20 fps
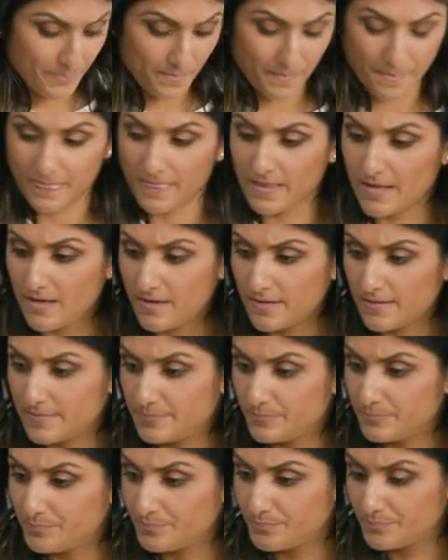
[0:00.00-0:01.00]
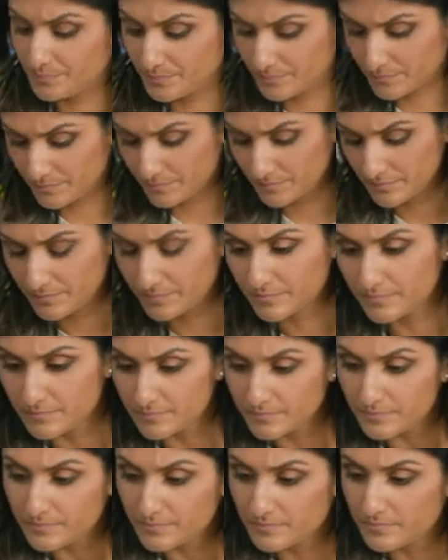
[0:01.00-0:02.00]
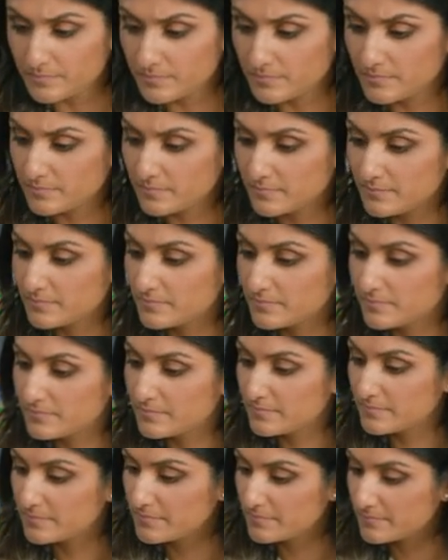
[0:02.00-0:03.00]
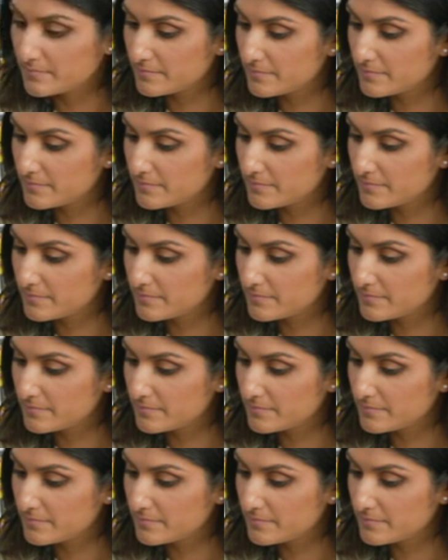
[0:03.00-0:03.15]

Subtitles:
(silent)